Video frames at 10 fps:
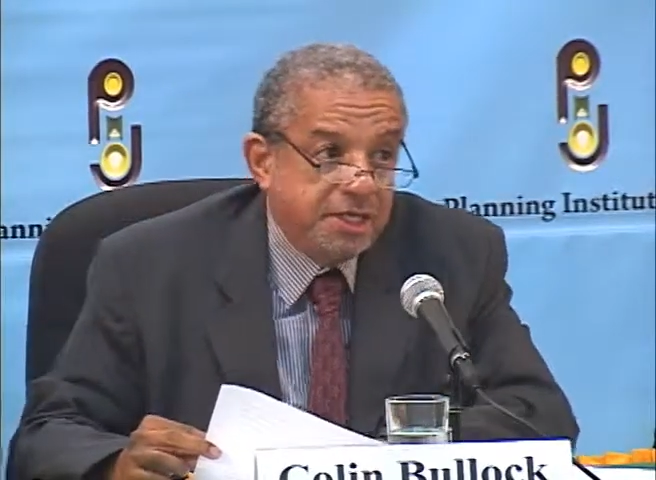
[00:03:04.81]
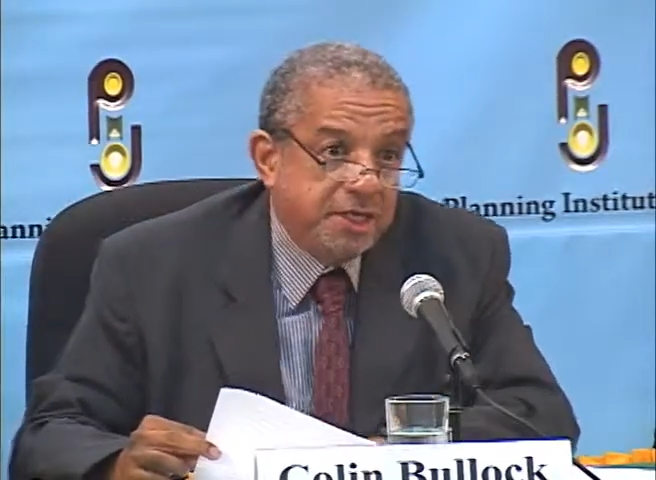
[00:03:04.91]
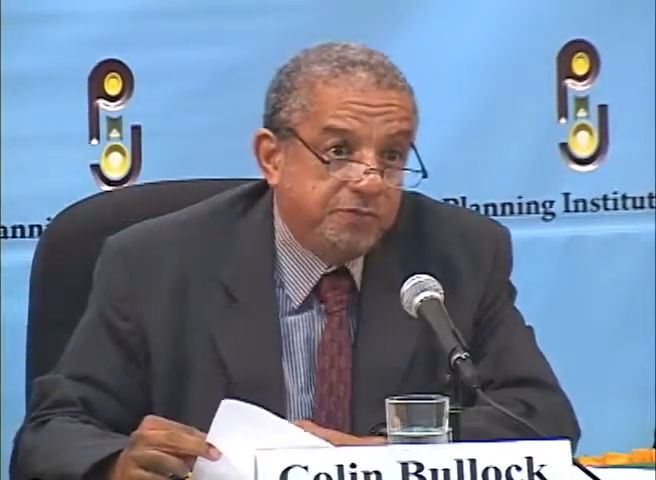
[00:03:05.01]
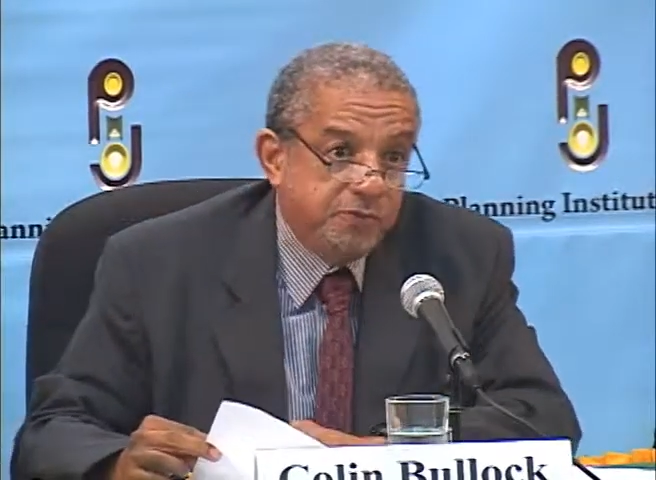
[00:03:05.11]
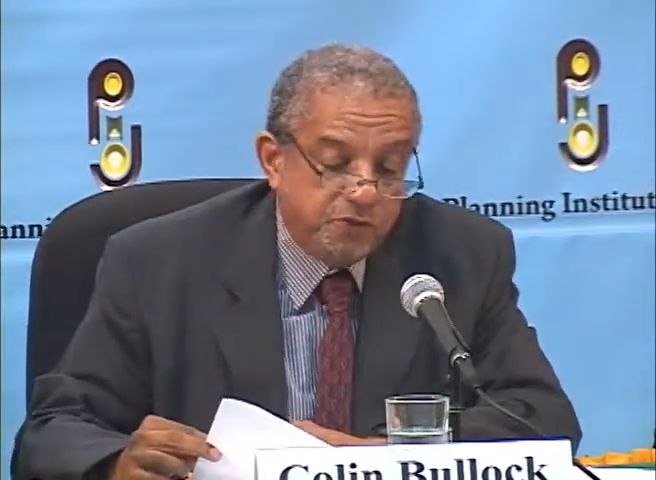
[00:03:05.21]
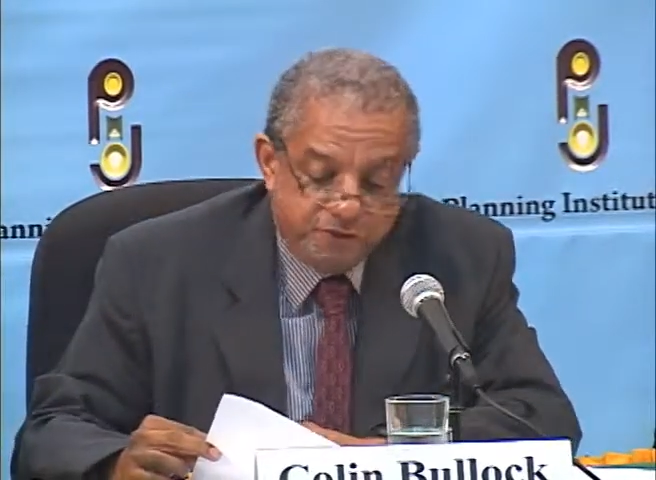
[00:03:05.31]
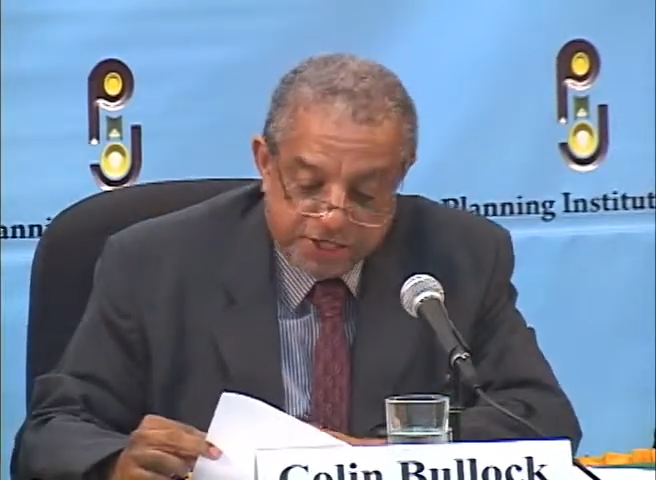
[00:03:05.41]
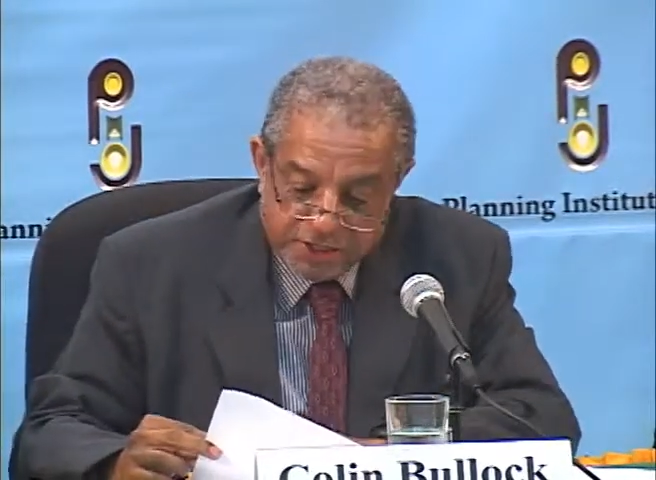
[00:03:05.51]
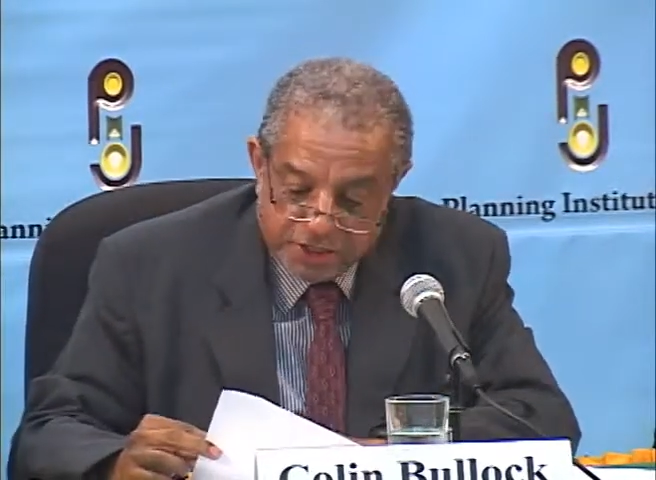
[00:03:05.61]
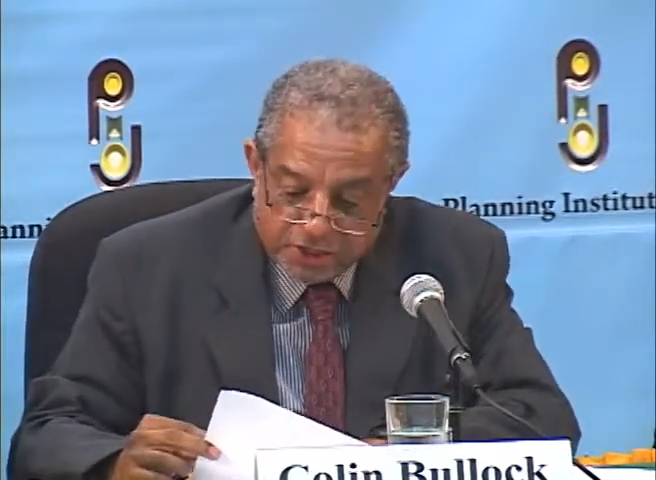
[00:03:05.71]
The
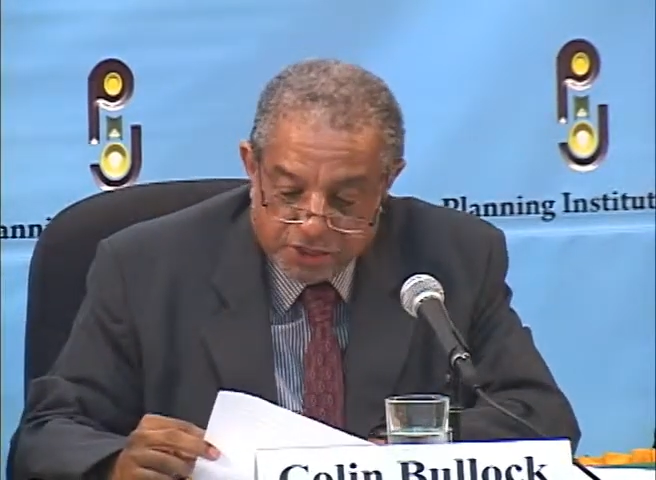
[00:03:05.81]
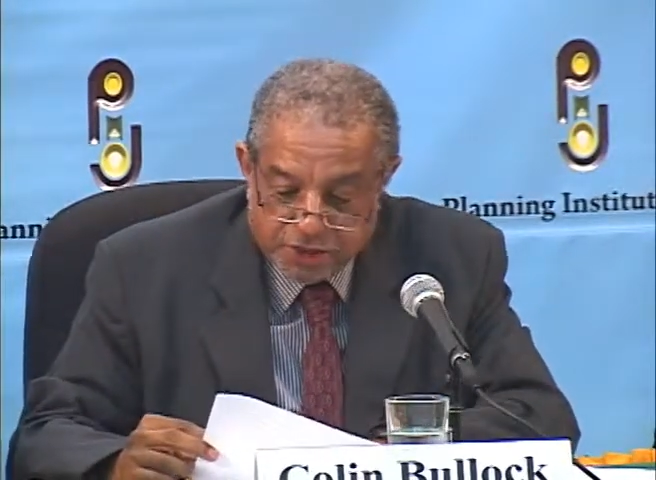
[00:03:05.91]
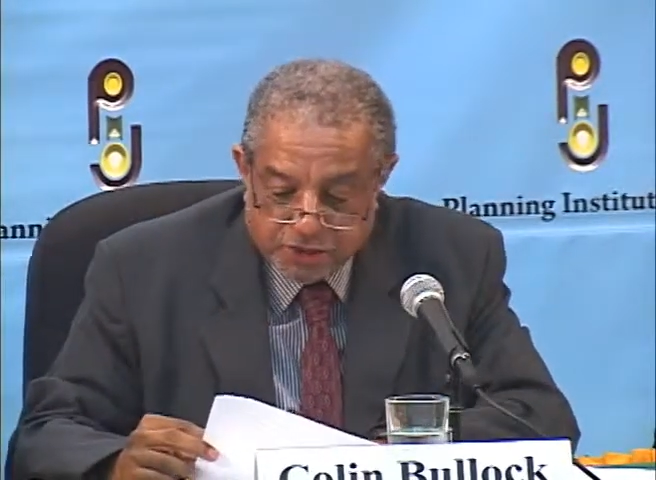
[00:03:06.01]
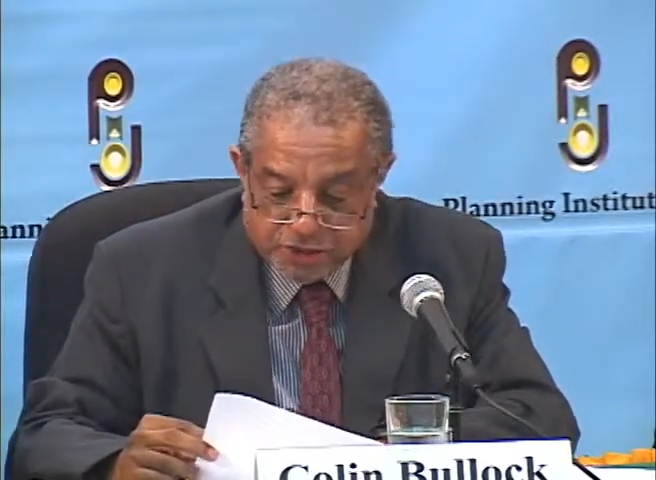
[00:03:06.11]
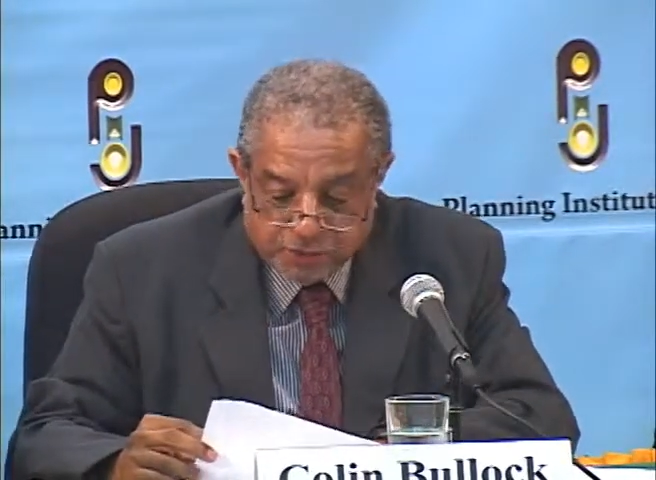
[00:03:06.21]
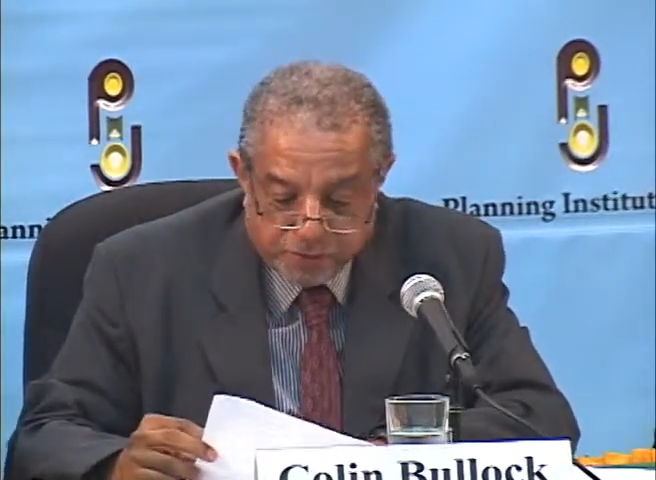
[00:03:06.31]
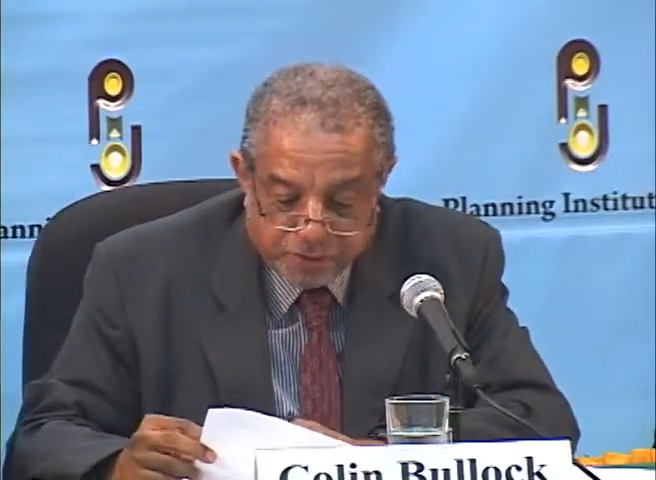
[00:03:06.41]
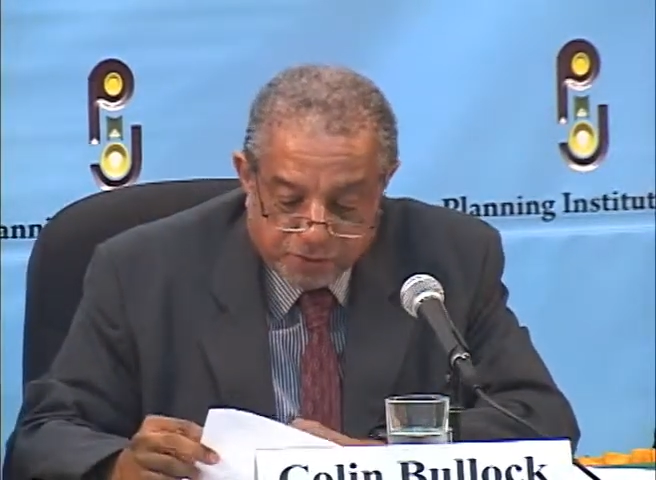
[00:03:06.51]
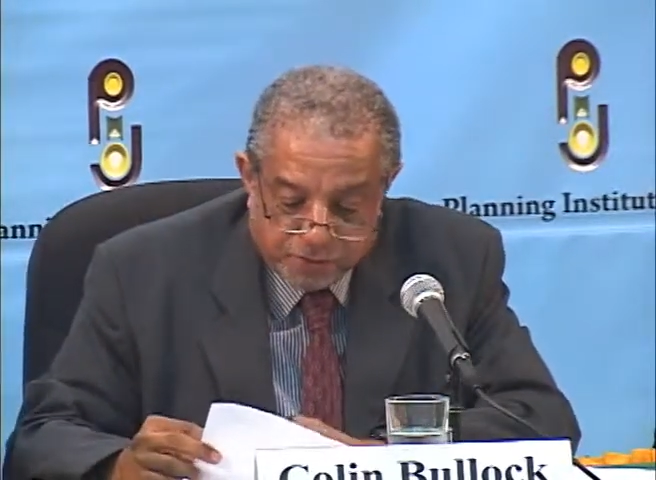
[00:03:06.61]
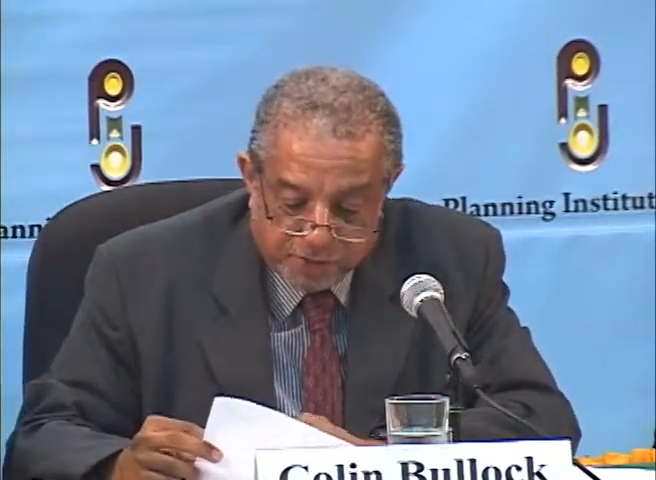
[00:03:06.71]
improvement in construction will be
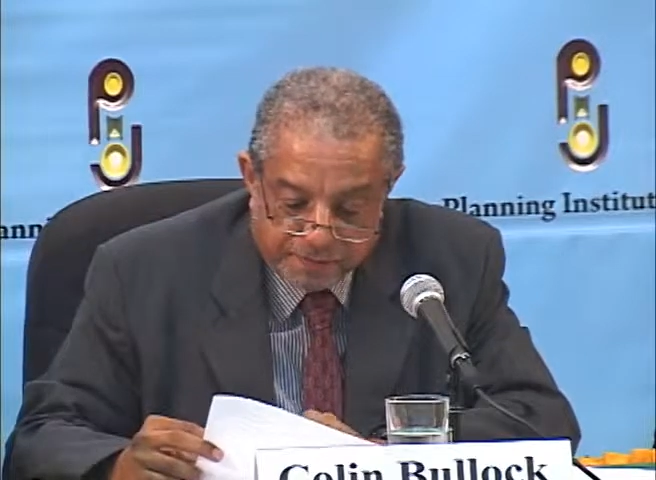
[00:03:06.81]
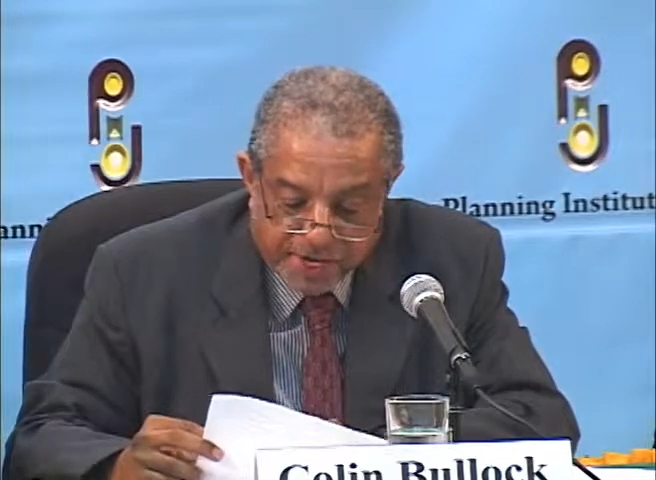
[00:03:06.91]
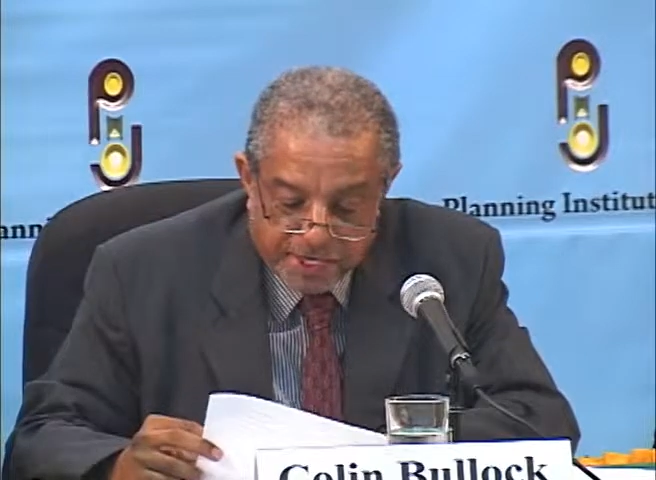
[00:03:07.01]
supported